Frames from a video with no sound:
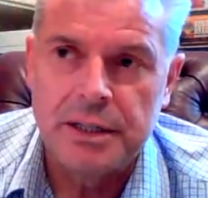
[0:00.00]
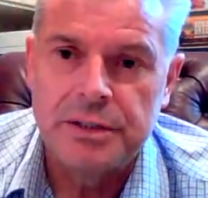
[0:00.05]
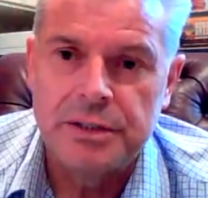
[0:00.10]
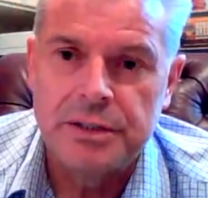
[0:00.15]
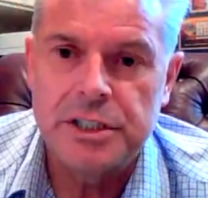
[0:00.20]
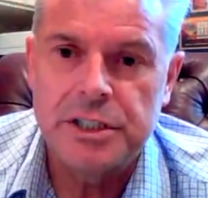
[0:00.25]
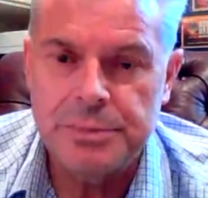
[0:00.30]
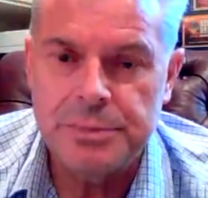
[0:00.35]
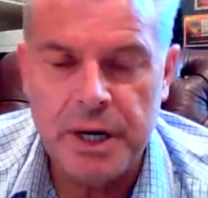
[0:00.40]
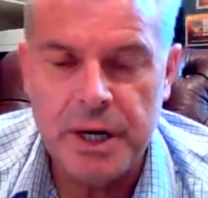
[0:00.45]

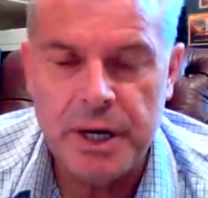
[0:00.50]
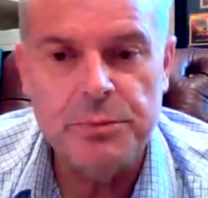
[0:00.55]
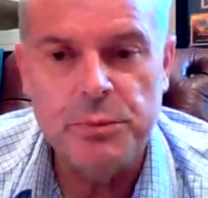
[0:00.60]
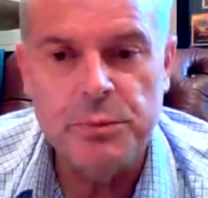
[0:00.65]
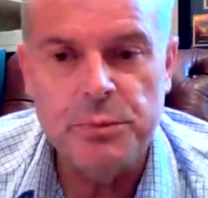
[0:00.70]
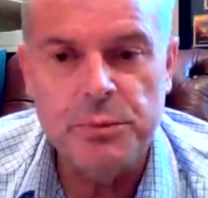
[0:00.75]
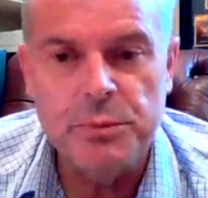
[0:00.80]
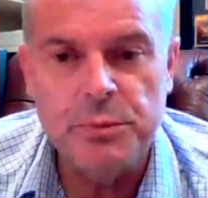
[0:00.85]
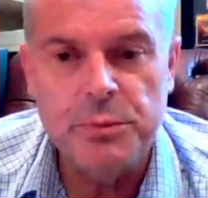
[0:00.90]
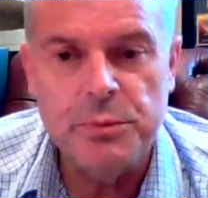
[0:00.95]
to spend
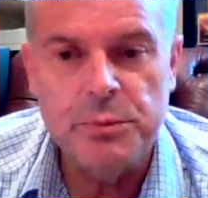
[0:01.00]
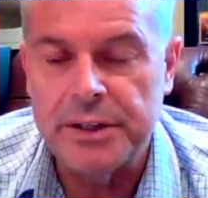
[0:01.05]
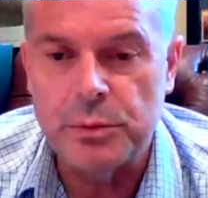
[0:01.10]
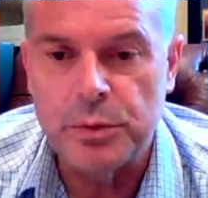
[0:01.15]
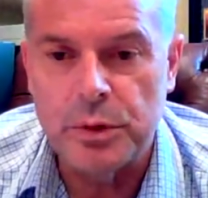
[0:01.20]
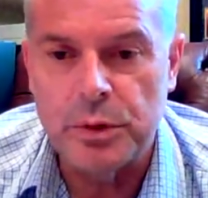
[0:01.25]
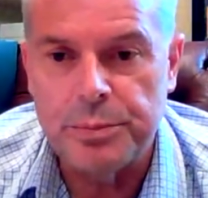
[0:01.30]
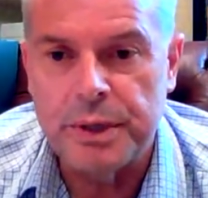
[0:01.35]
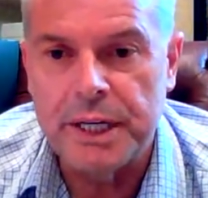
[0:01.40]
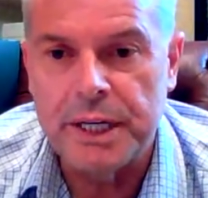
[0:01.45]
more money than
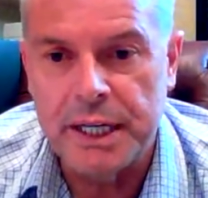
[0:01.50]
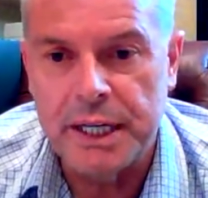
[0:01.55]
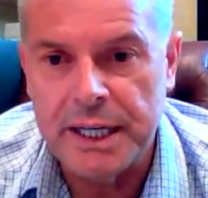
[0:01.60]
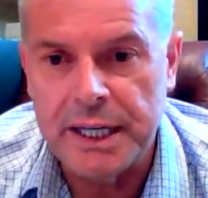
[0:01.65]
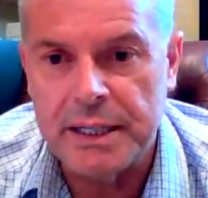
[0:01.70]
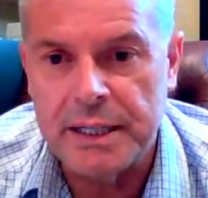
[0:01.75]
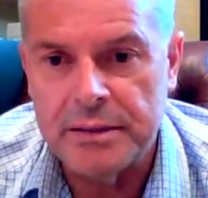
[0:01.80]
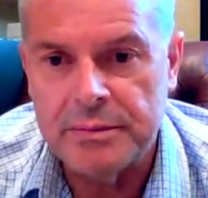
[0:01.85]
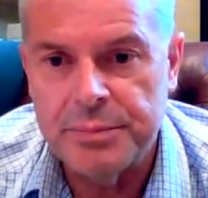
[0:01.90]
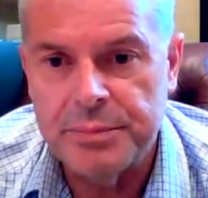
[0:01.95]
we're bringing in,